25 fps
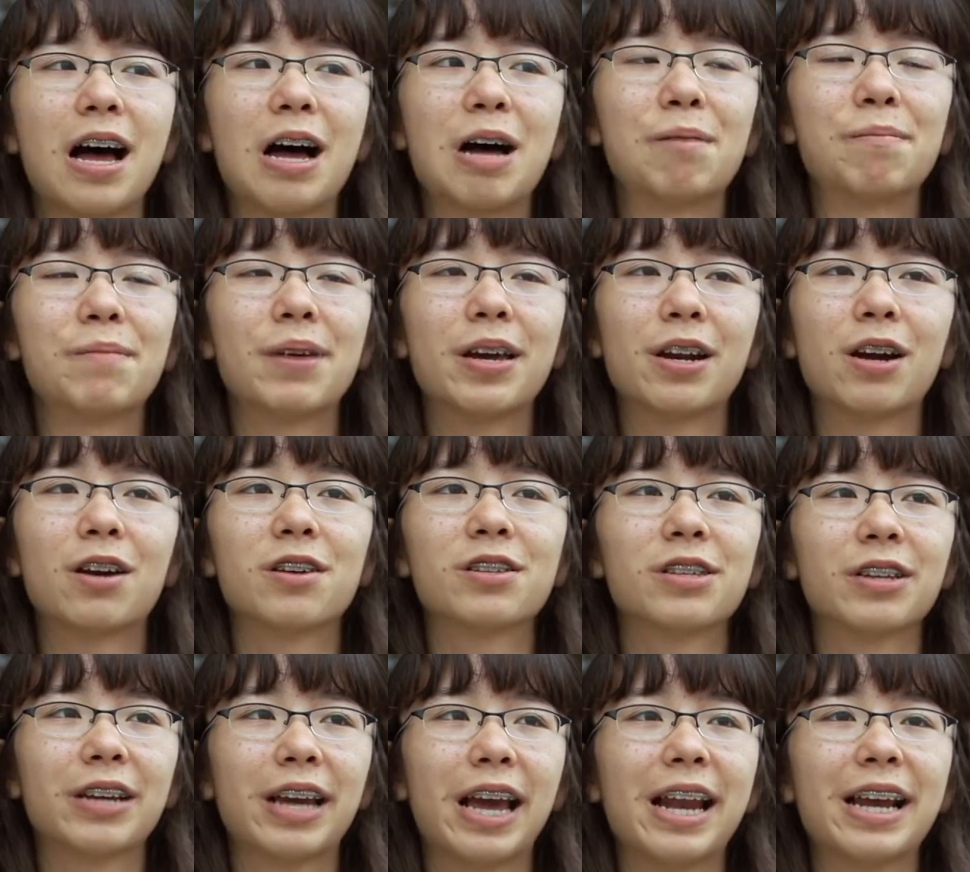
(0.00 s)
um, and
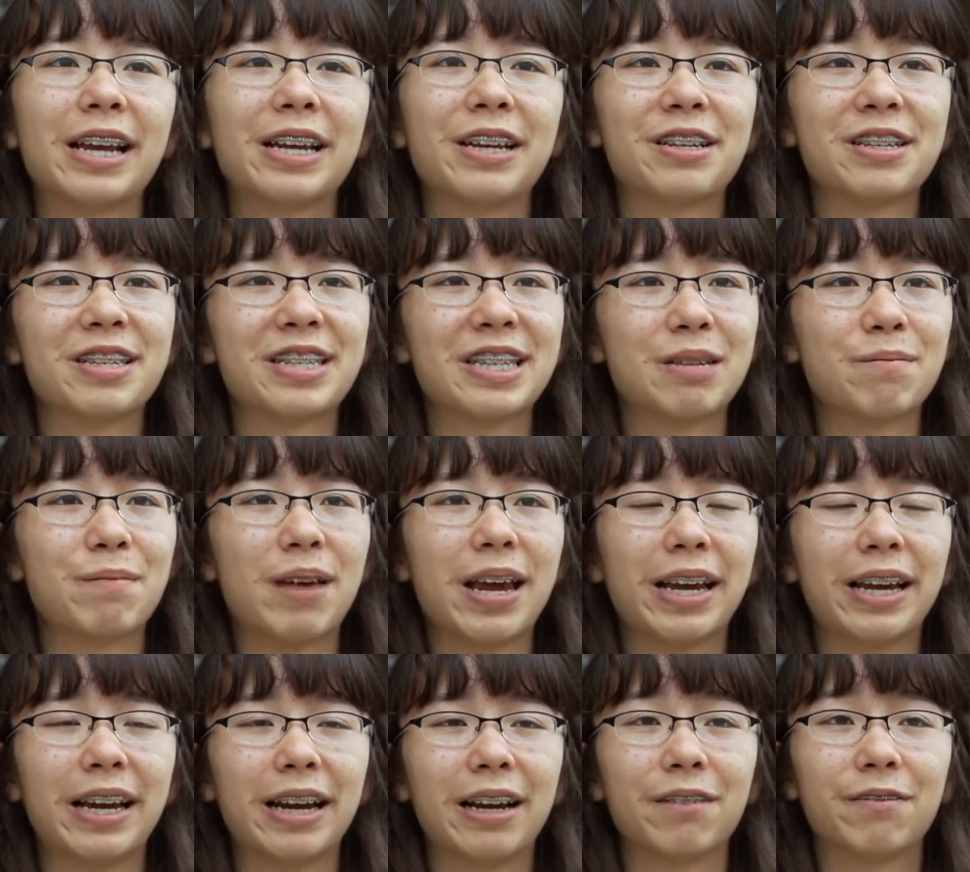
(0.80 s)
also getting used to
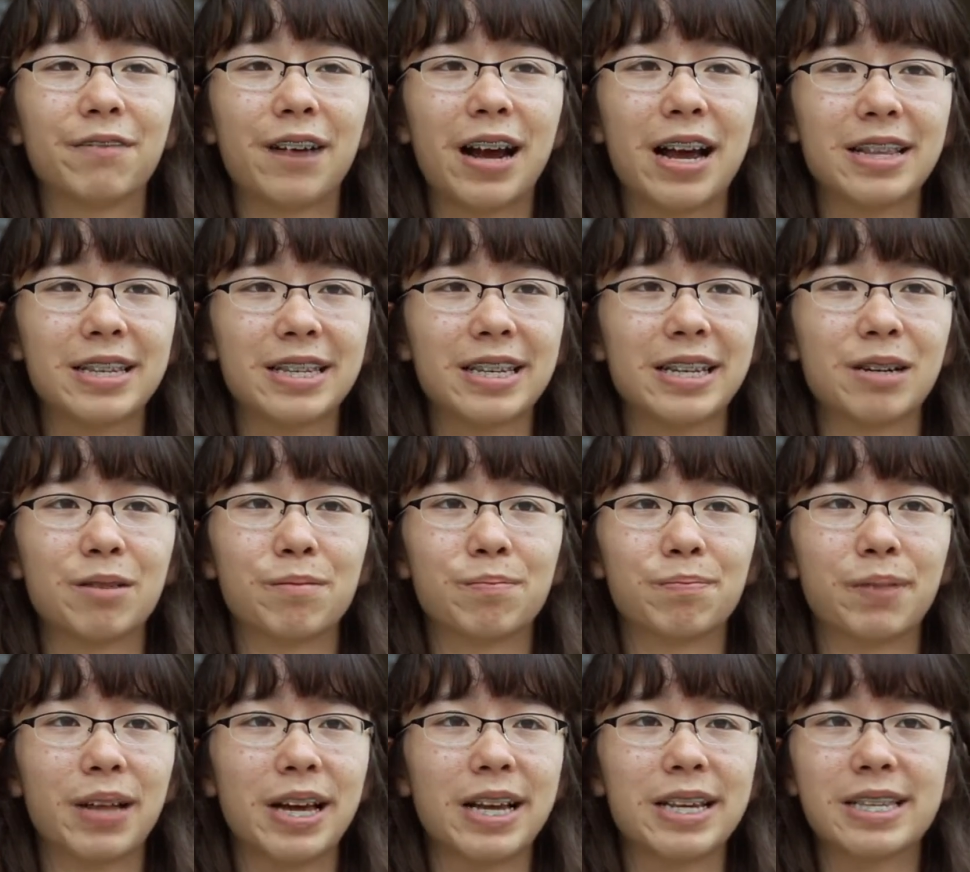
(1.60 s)
making friends in
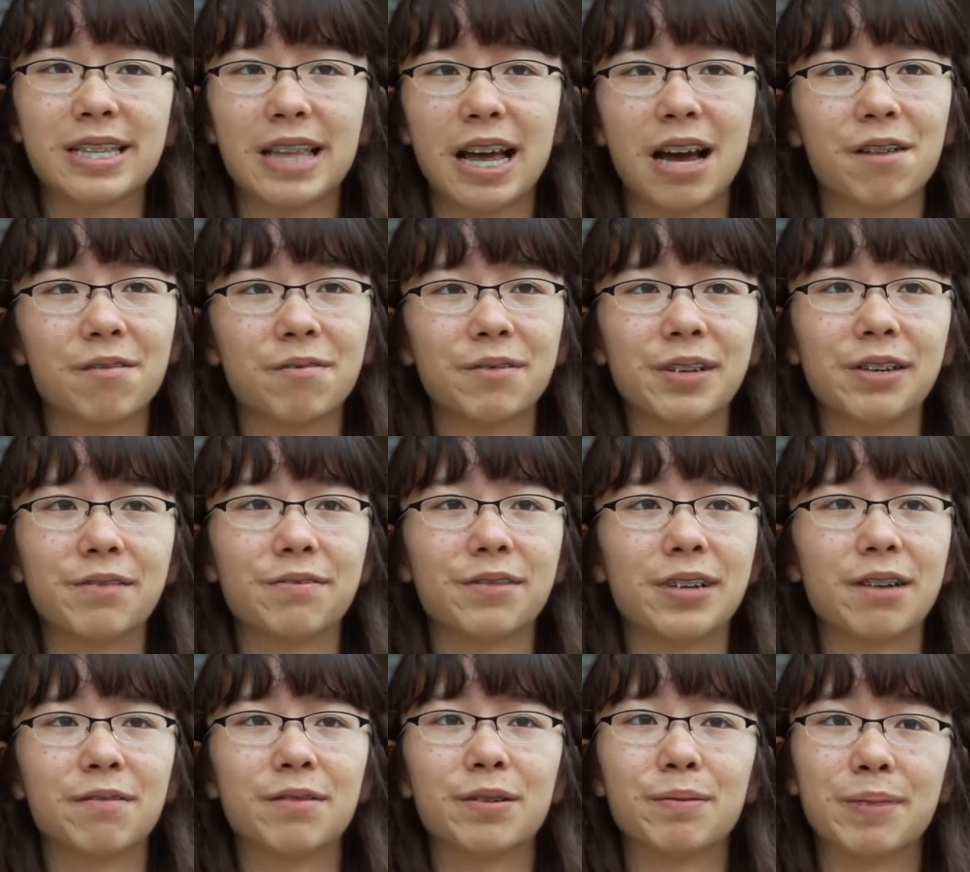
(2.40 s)
a place that
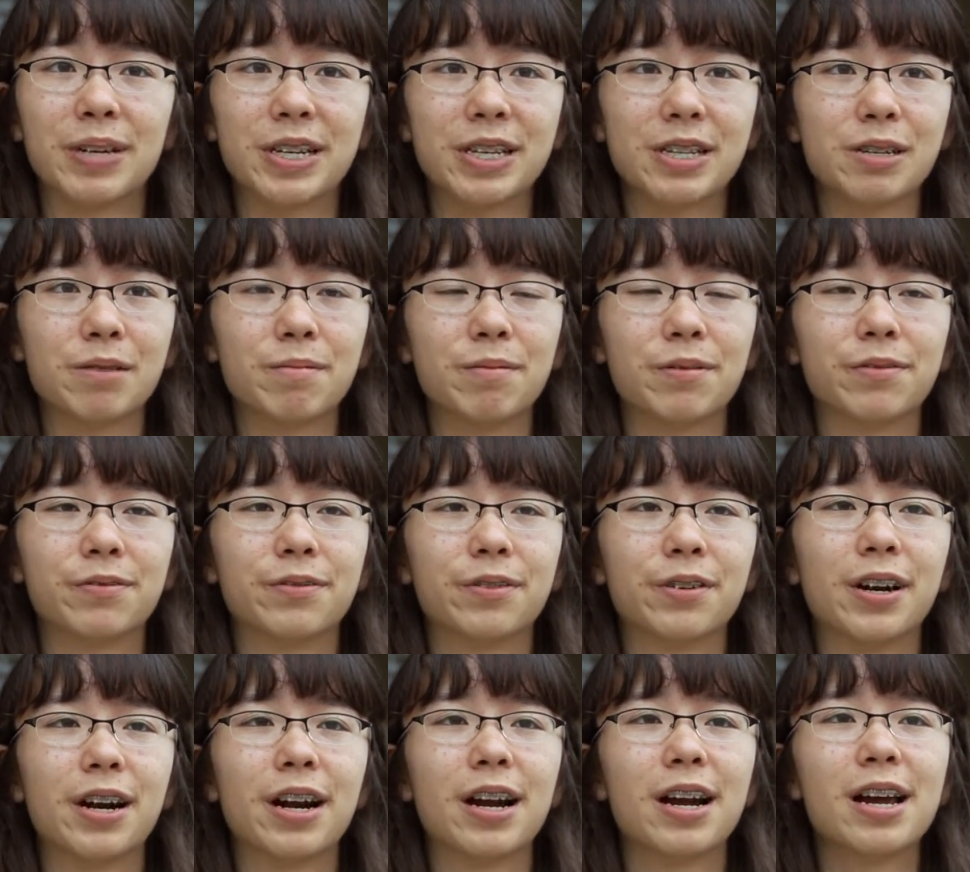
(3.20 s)
we've never been to
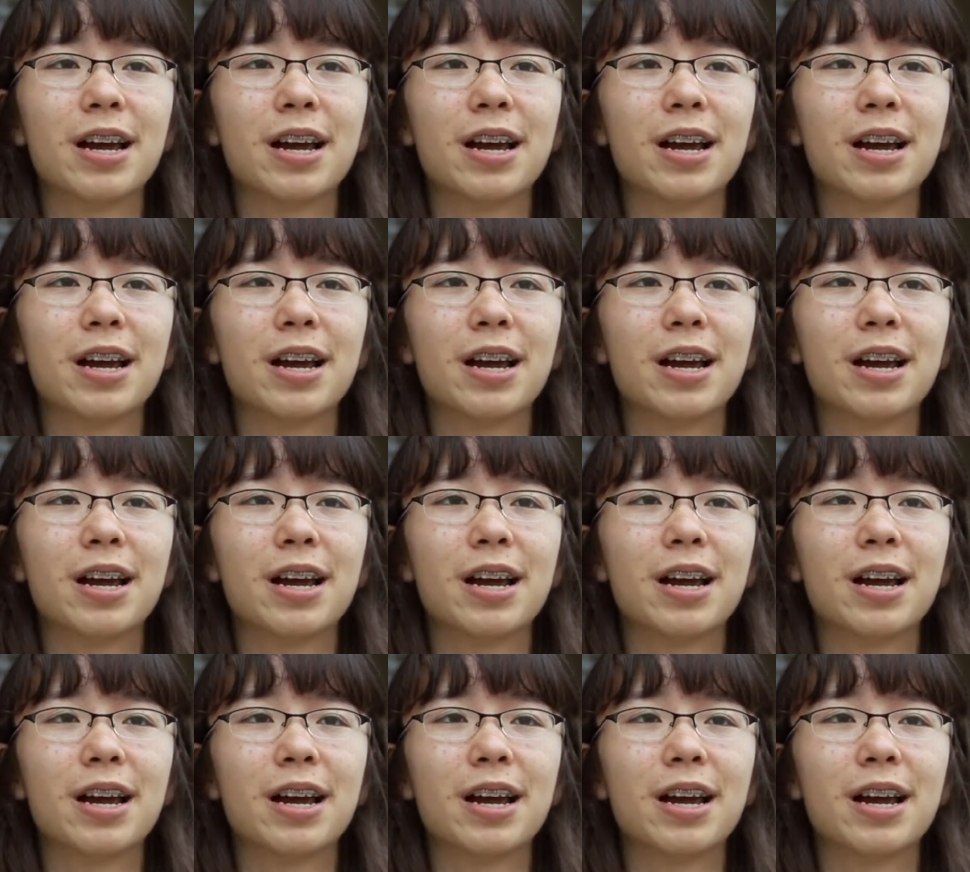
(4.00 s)
before.